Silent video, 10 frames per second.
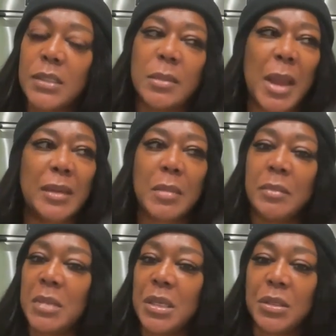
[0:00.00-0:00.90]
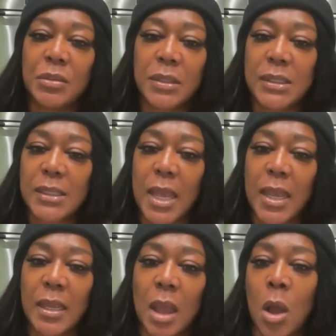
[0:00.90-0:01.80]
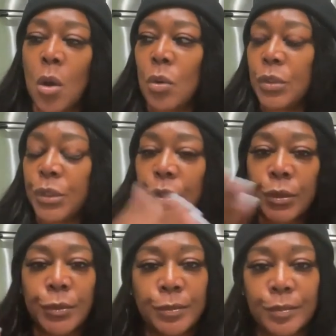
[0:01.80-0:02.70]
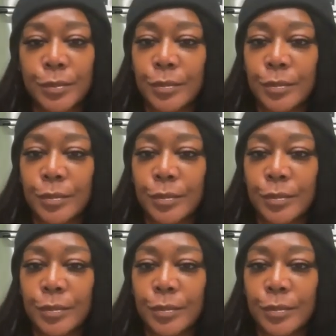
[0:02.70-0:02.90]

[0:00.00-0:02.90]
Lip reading: Somebody may meet you and say, oh, you're